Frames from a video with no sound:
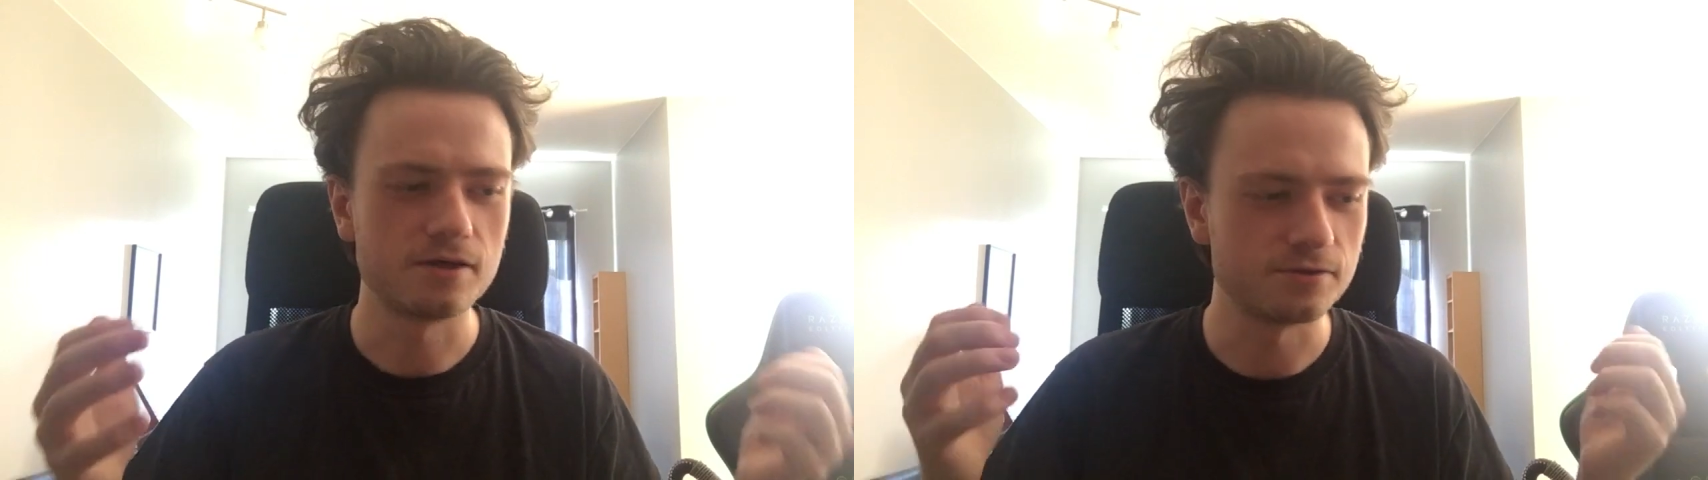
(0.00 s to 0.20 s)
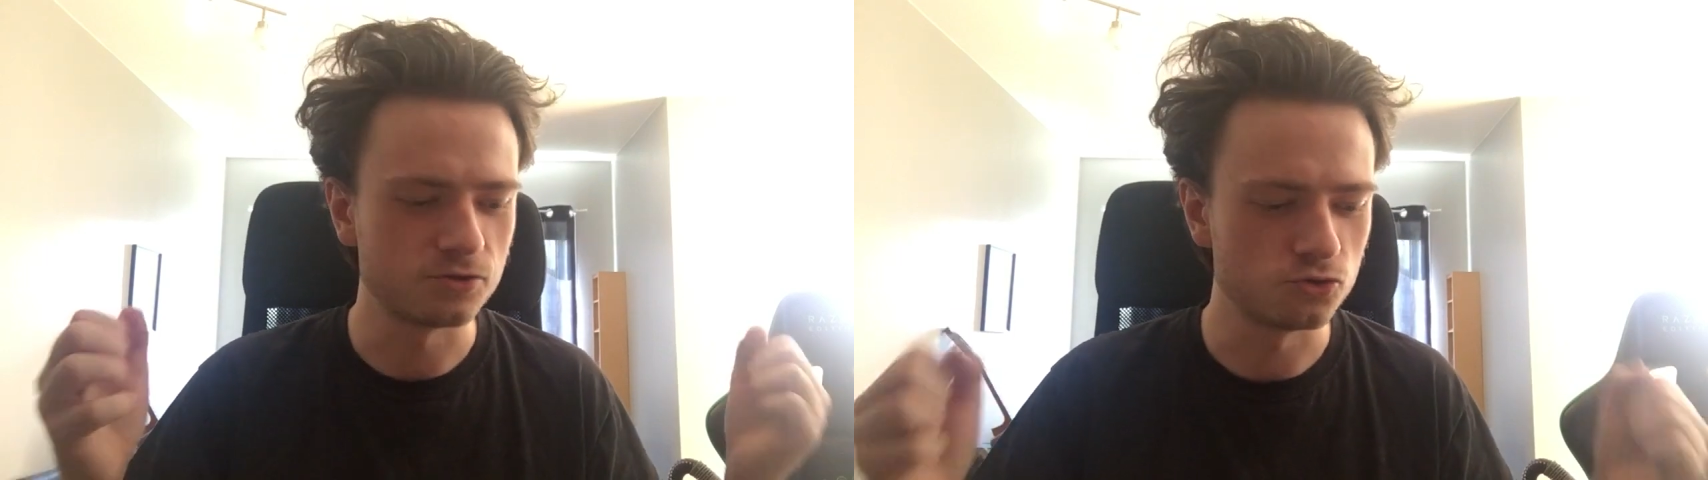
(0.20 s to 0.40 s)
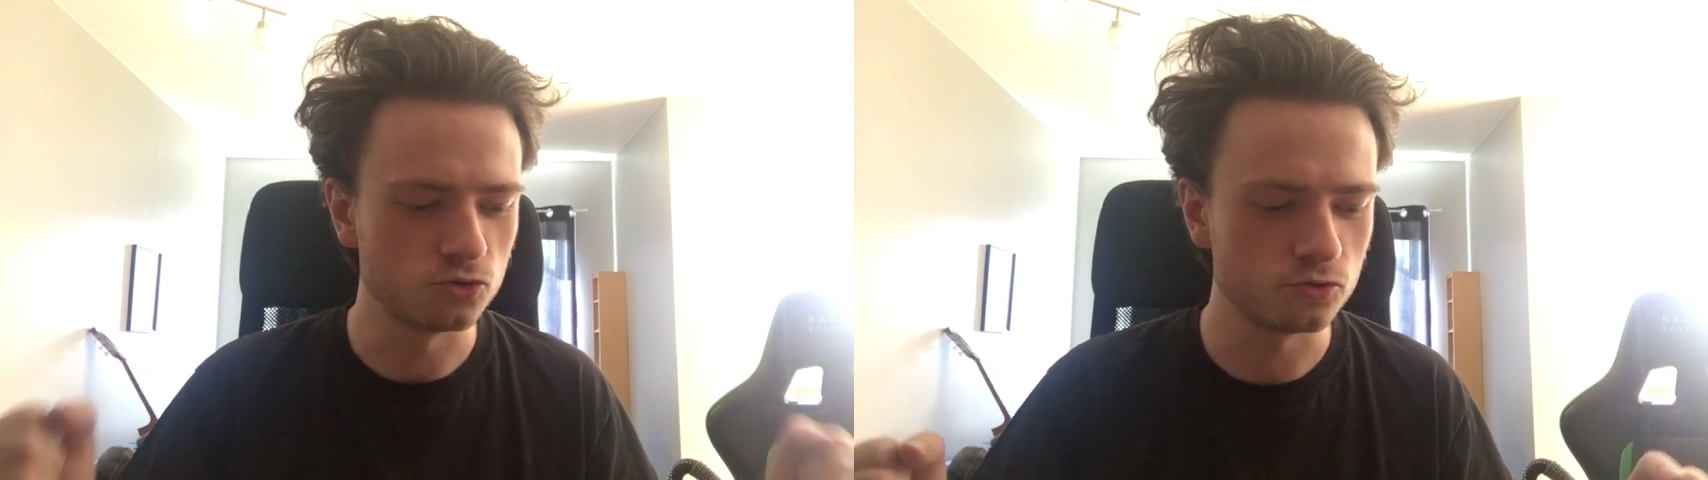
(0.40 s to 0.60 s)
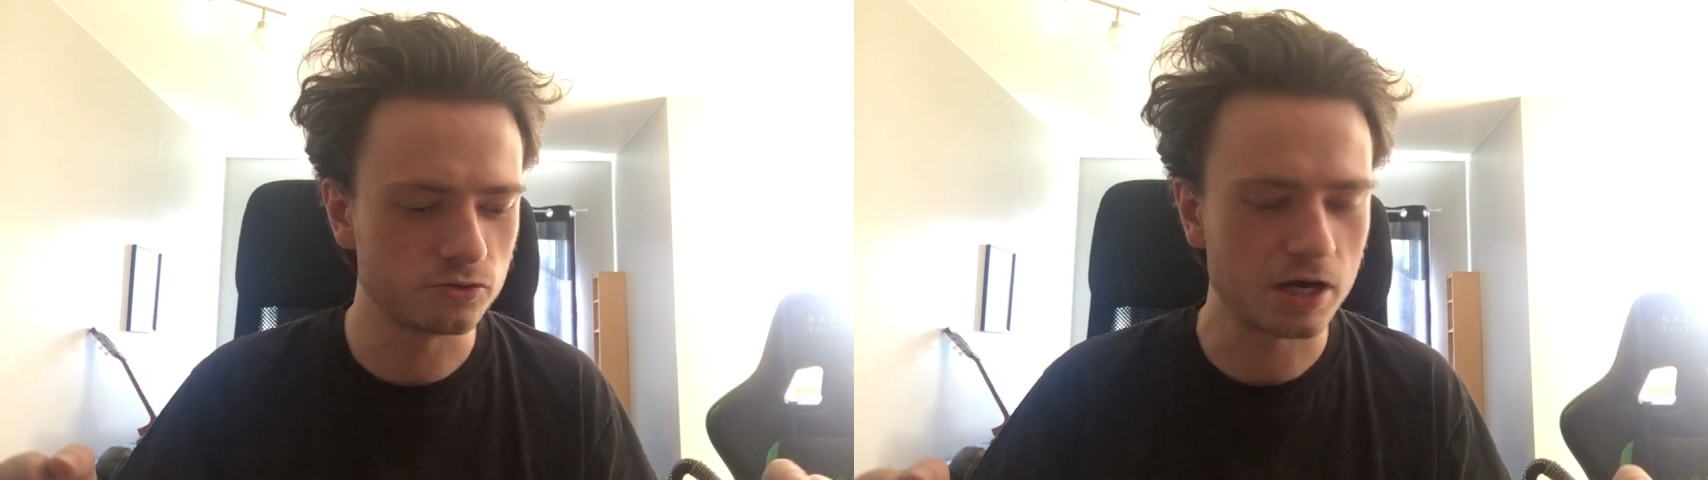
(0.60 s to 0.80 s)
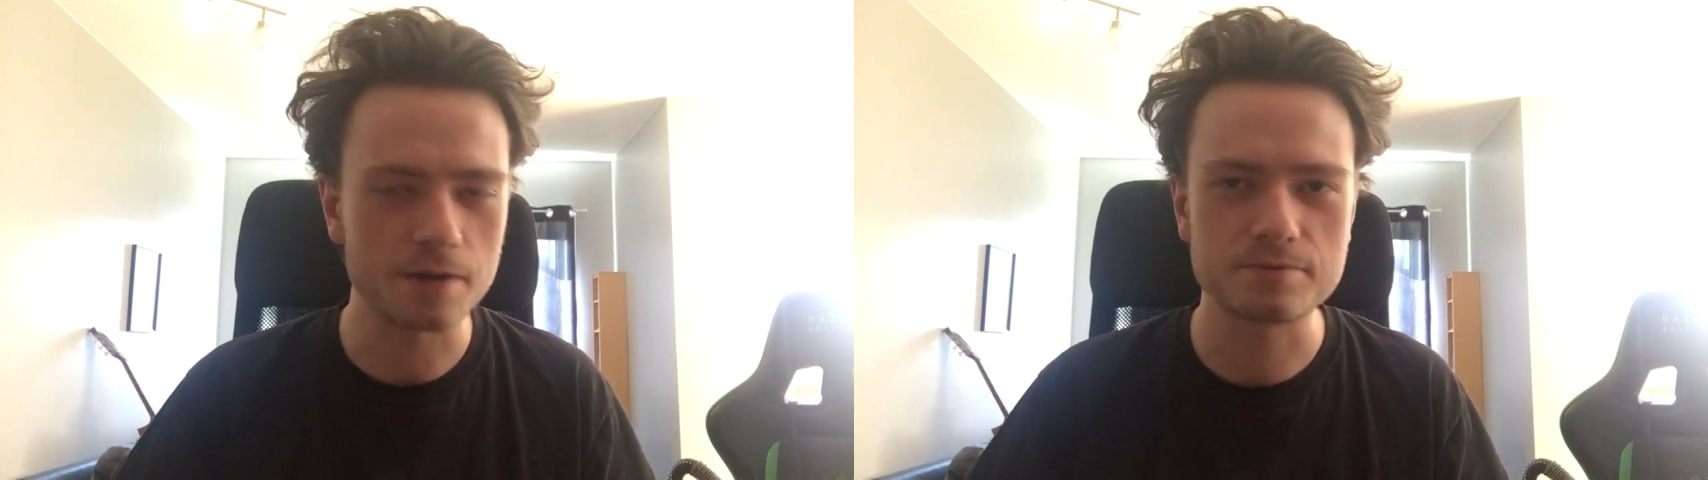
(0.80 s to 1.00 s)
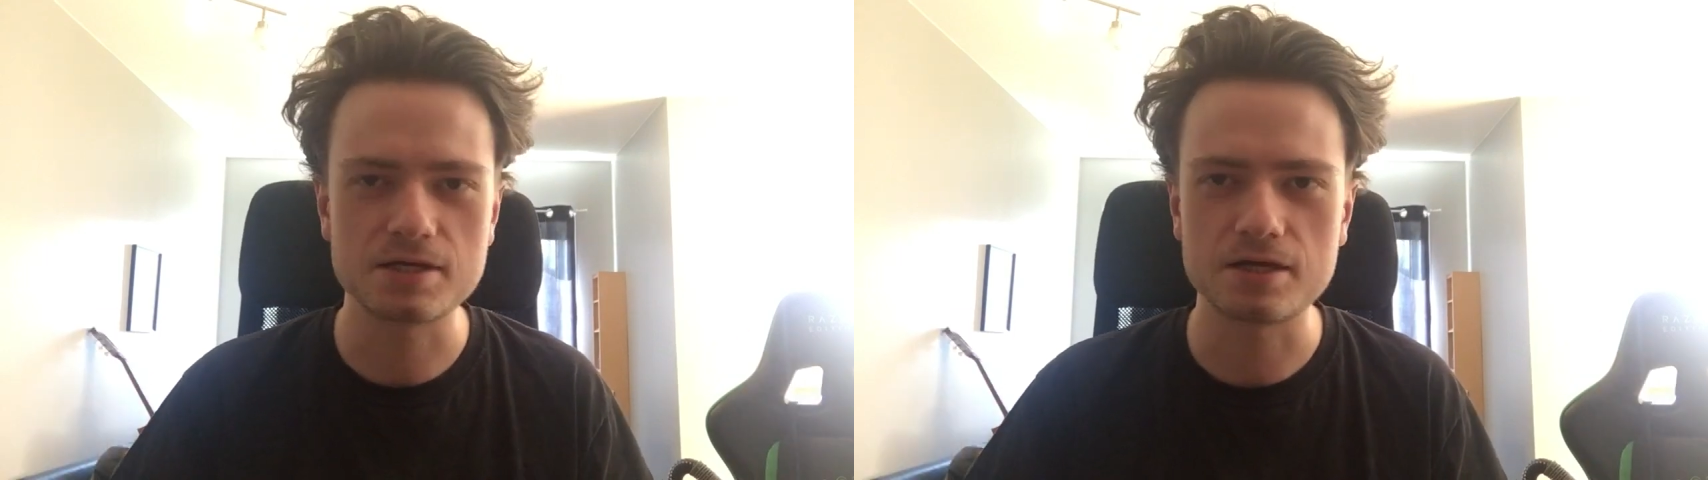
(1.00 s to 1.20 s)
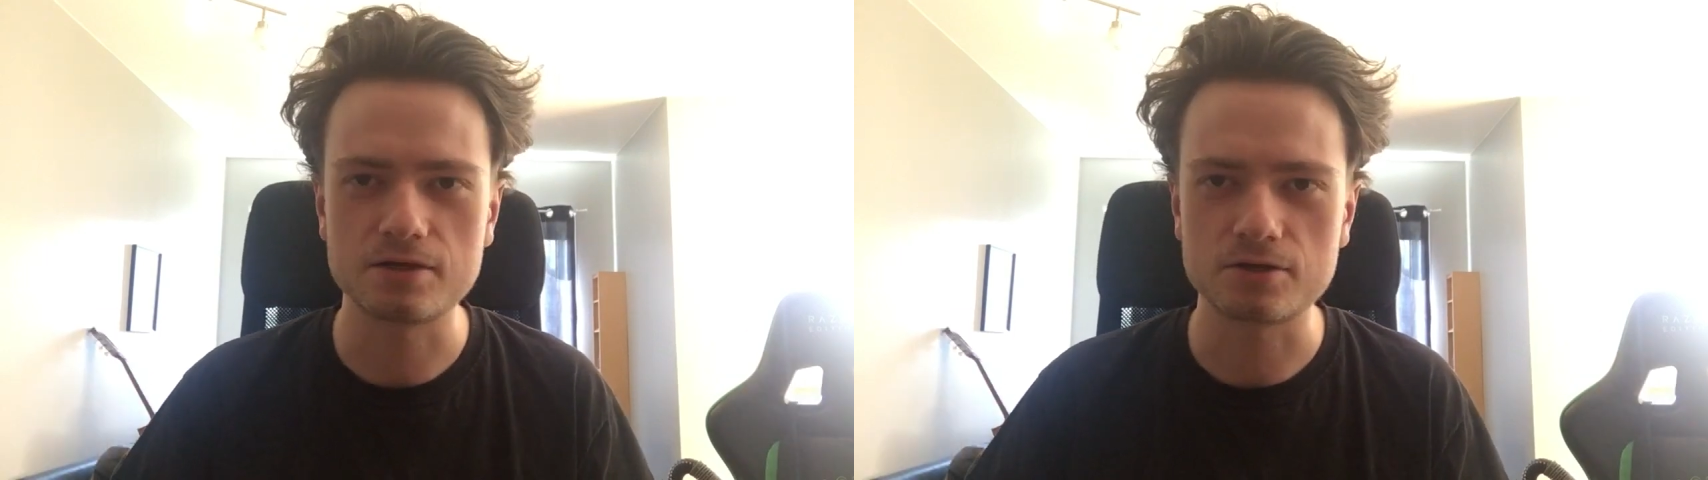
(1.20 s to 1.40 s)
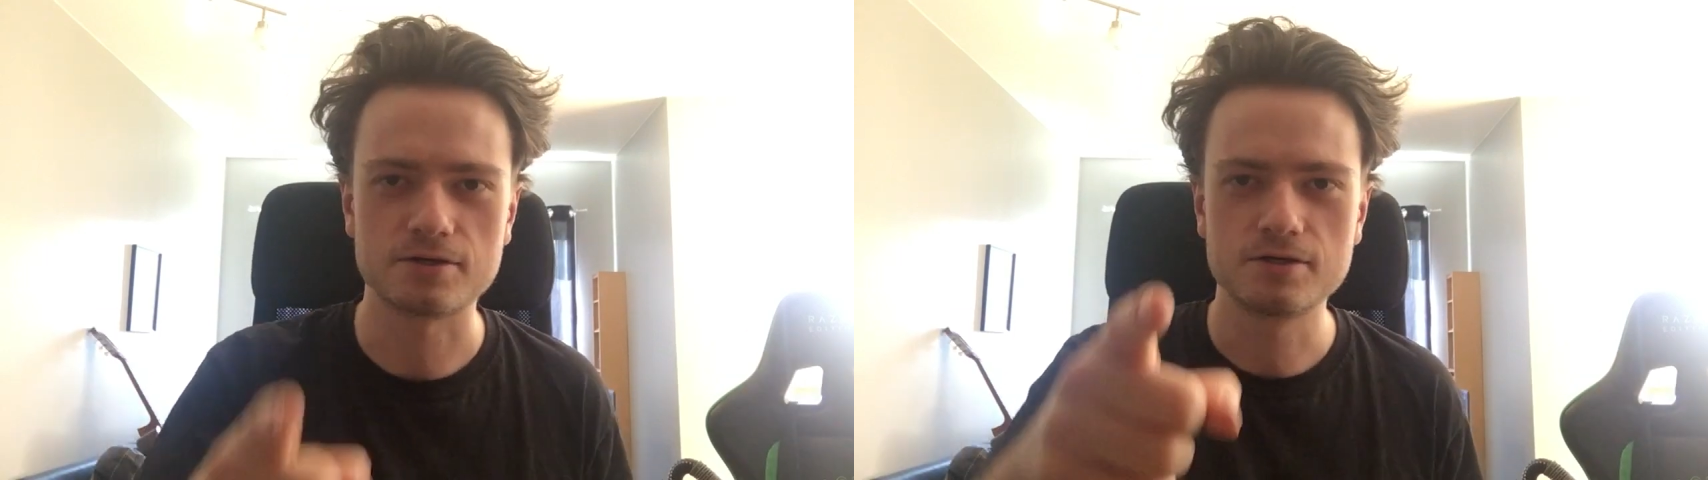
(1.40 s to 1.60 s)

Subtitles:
The new top 10.